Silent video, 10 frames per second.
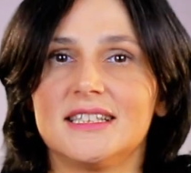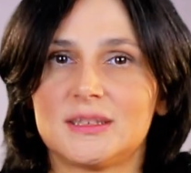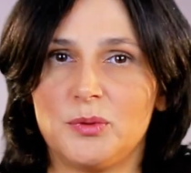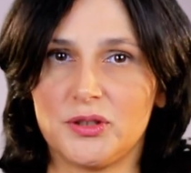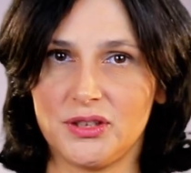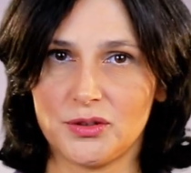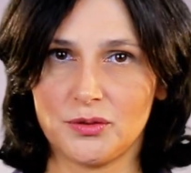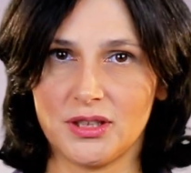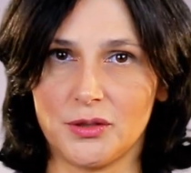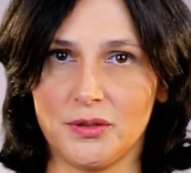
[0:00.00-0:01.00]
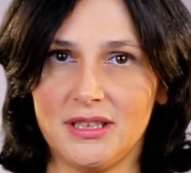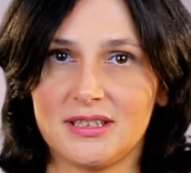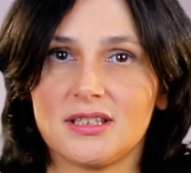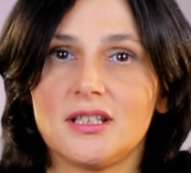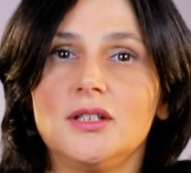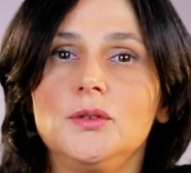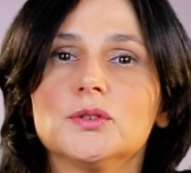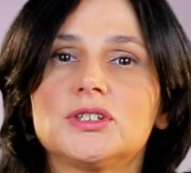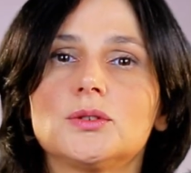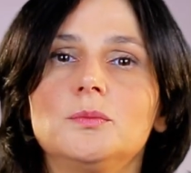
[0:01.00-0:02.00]
Exporting to the grid
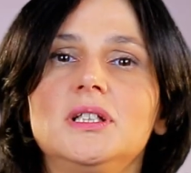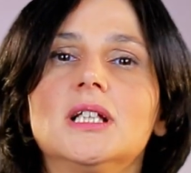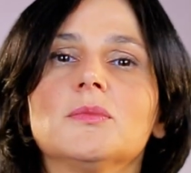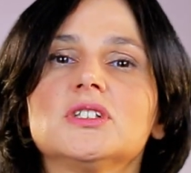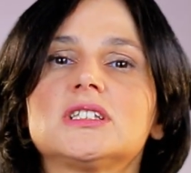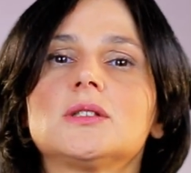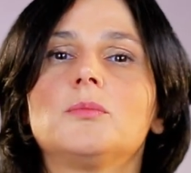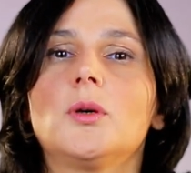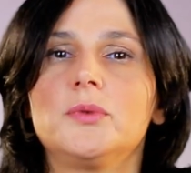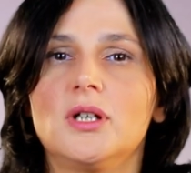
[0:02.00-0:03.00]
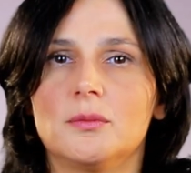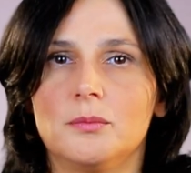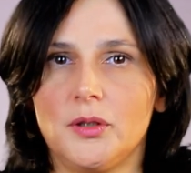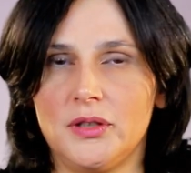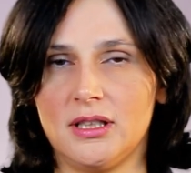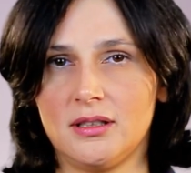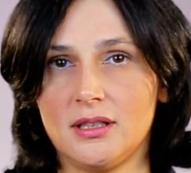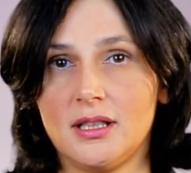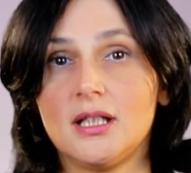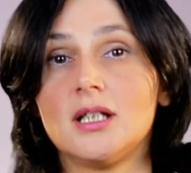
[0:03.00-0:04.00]
used to be the most popular model
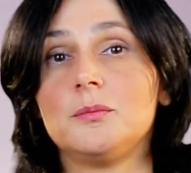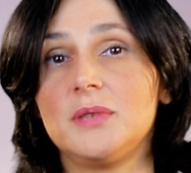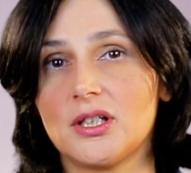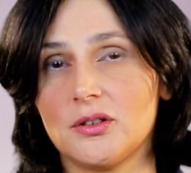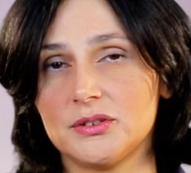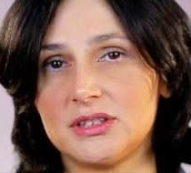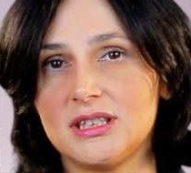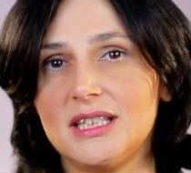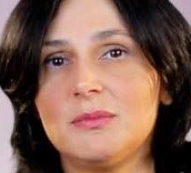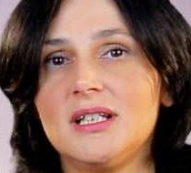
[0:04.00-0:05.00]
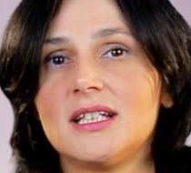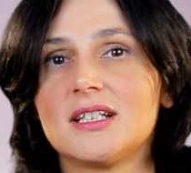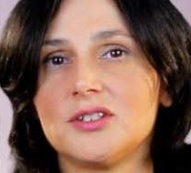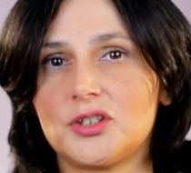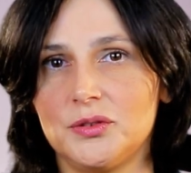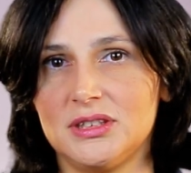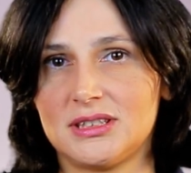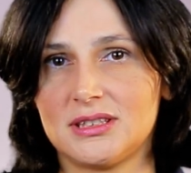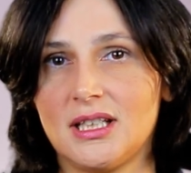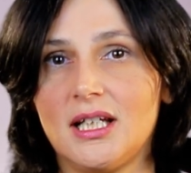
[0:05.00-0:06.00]
because in many
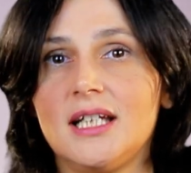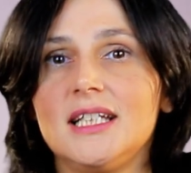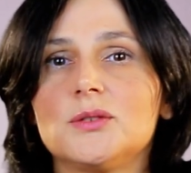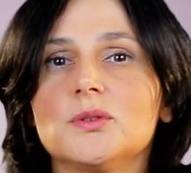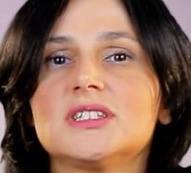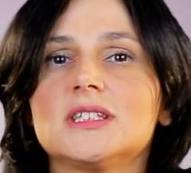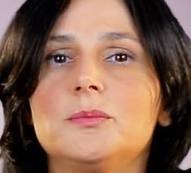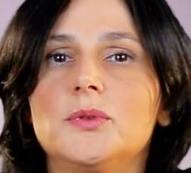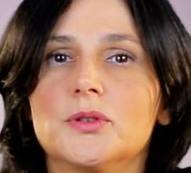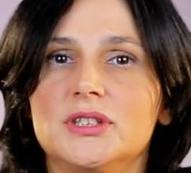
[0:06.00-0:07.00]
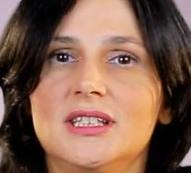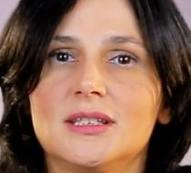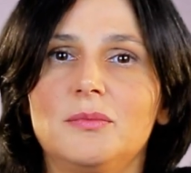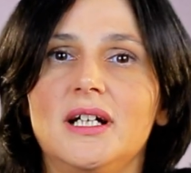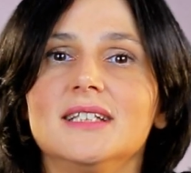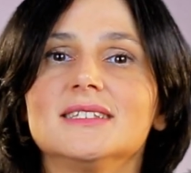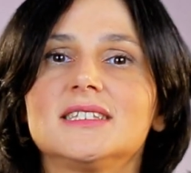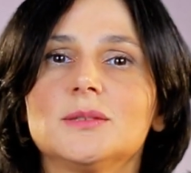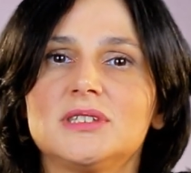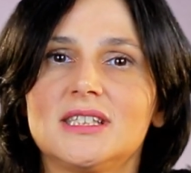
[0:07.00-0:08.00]
countries it was supported by
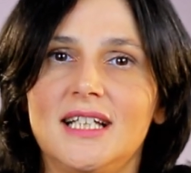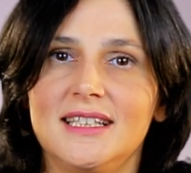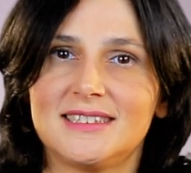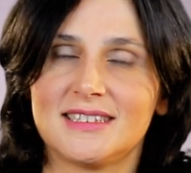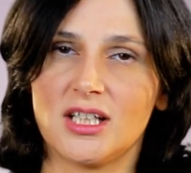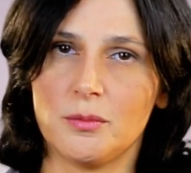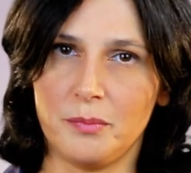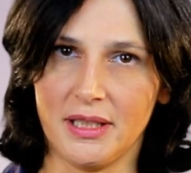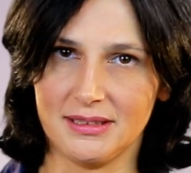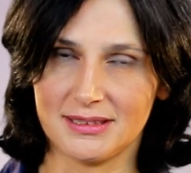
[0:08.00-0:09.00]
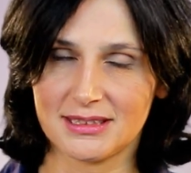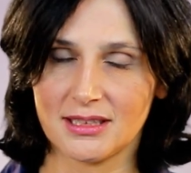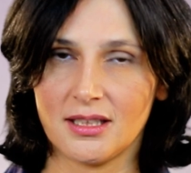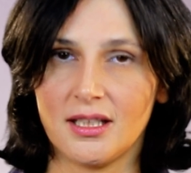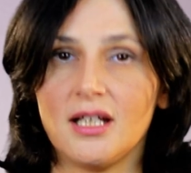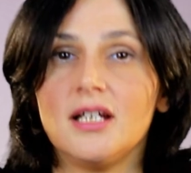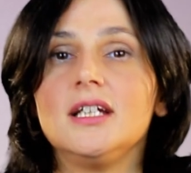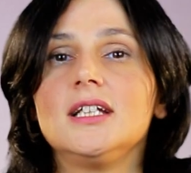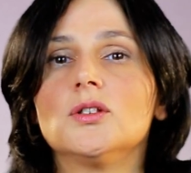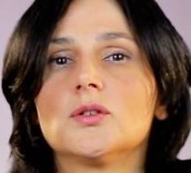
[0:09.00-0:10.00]
subsidized campaigns
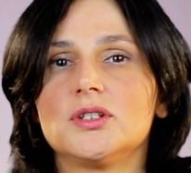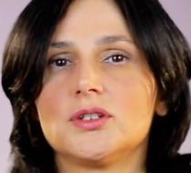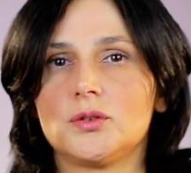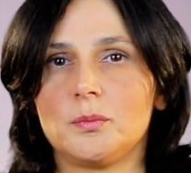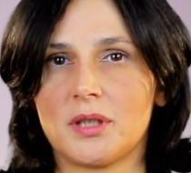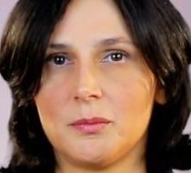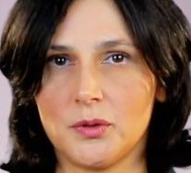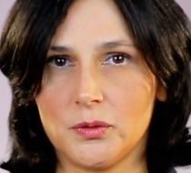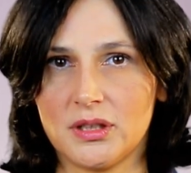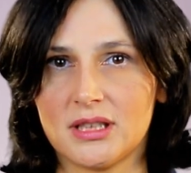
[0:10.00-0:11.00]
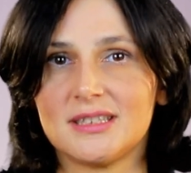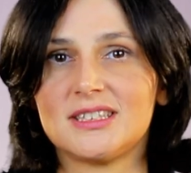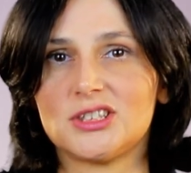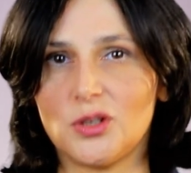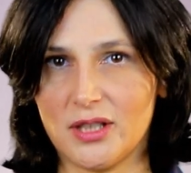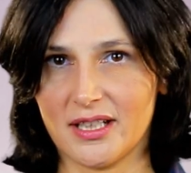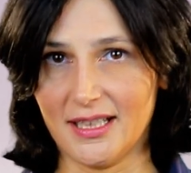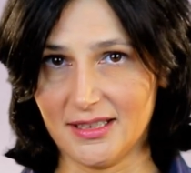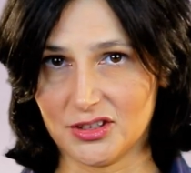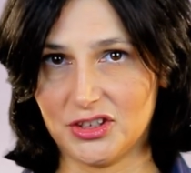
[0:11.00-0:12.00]
in order to promote solar
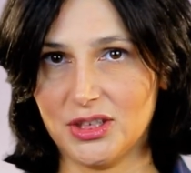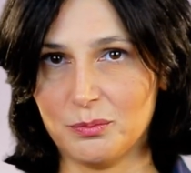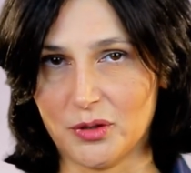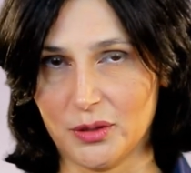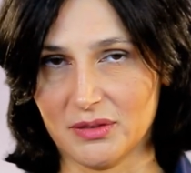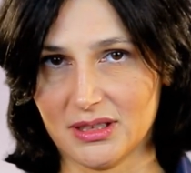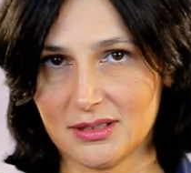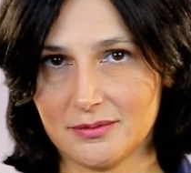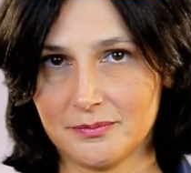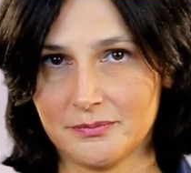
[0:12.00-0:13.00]
energy deployment.